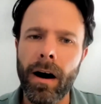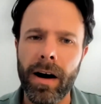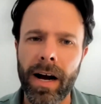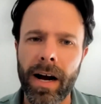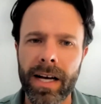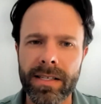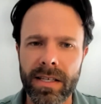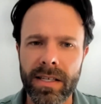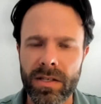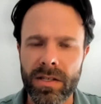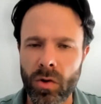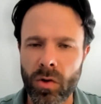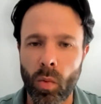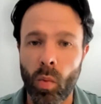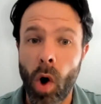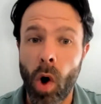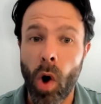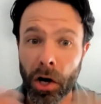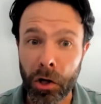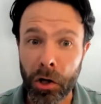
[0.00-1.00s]
Our access to
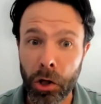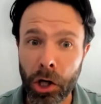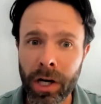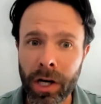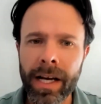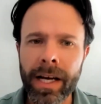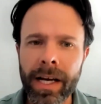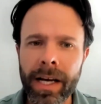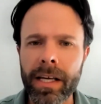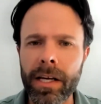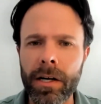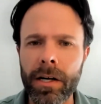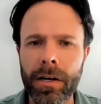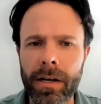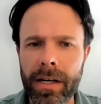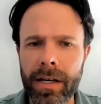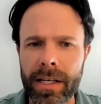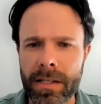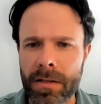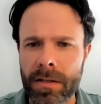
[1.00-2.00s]
water
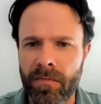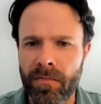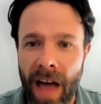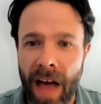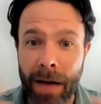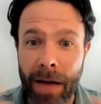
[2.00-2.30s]
here is